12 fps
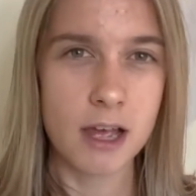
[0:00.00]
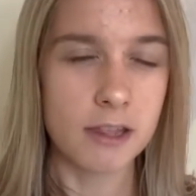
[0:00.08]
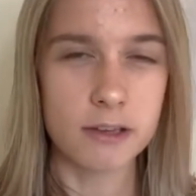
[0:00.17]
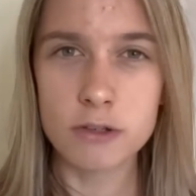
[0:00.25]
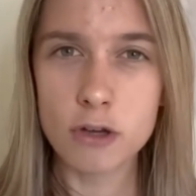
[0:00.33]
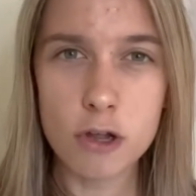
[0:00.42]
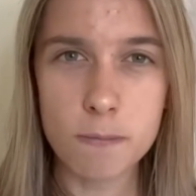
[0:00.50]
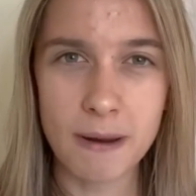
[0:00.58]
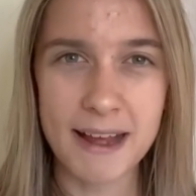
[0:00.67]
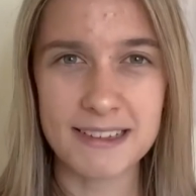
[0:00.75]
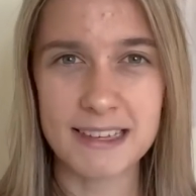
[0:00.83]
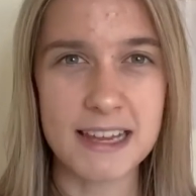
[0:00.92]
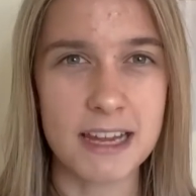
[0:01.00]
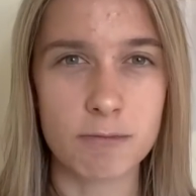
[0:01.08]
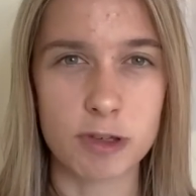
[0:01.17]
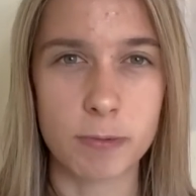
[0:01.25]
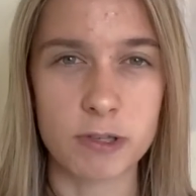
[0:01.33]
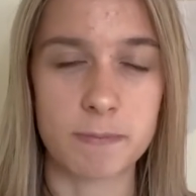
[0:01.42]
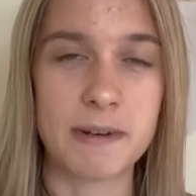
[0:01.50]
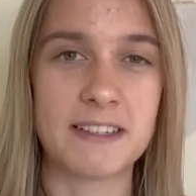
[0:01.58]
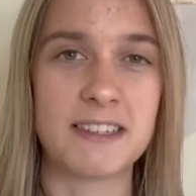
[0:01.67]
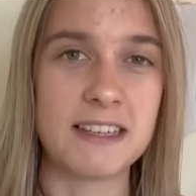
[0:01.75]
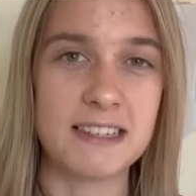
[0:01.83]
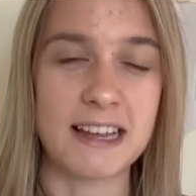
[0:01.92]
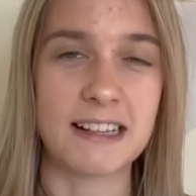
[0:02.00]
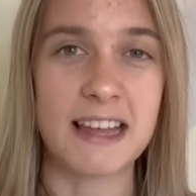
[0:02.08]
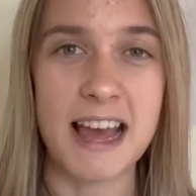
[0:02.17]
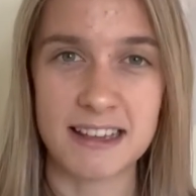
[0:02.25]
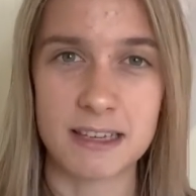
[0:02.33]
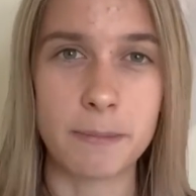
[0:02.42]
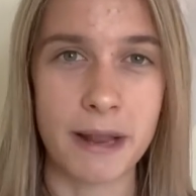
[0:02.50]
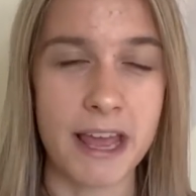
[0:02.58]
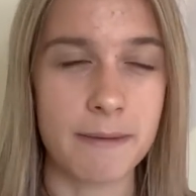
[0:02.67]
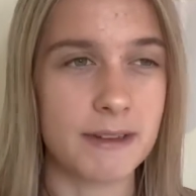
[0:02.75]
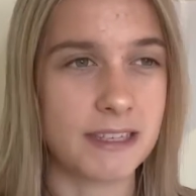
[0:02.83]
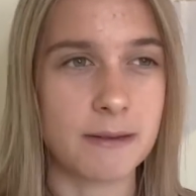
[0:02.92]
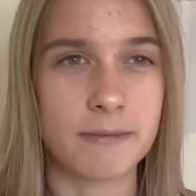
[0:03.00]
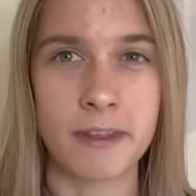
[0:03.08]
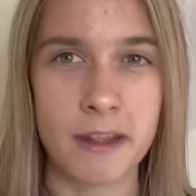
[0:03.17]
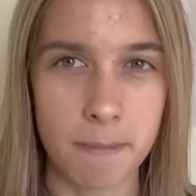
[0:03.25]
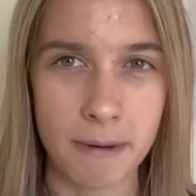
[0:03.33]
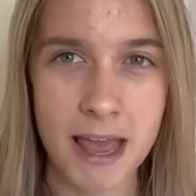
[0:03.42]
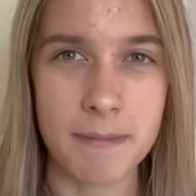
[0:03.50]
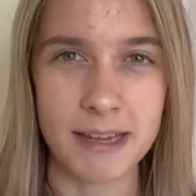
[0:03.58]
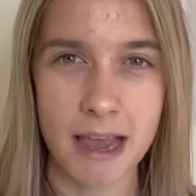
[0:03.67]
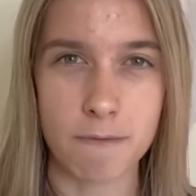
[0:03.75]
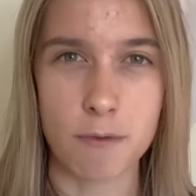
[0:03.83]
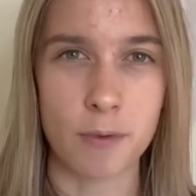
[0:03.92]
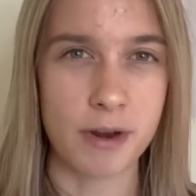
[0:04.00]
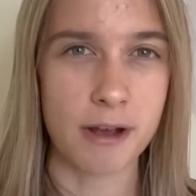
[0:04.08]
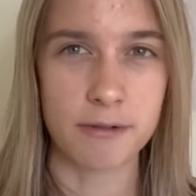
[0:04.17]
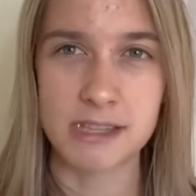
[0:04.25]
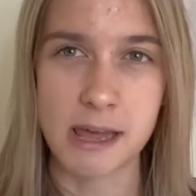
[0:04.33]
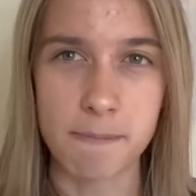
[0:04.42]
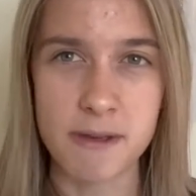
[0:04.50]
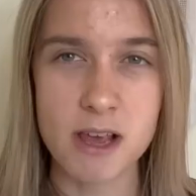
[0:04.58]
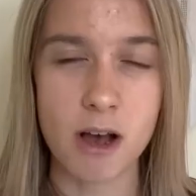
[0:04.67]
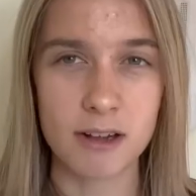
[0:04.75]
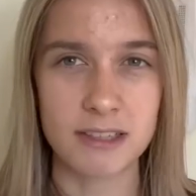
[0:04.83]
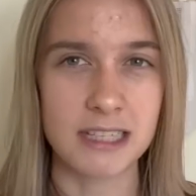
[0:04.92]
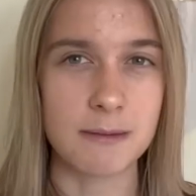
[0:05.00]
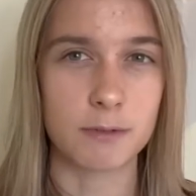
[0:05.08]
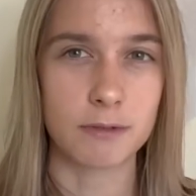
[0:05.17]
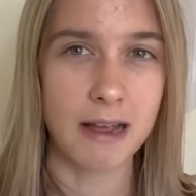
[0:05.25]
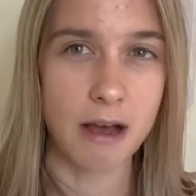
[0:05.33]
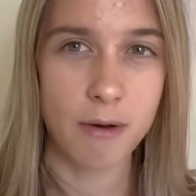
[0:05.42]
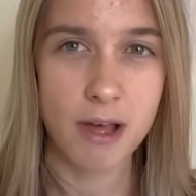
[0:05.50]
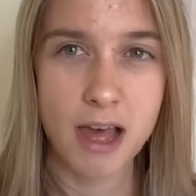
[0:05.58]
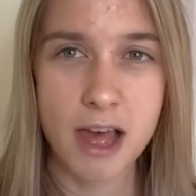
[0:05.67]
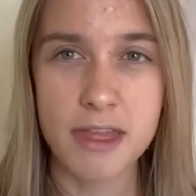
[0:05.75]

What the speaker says: There's no player taking responsibility, saying they're to blame. It seems that they're blaming everyone else. Their PR teams are out.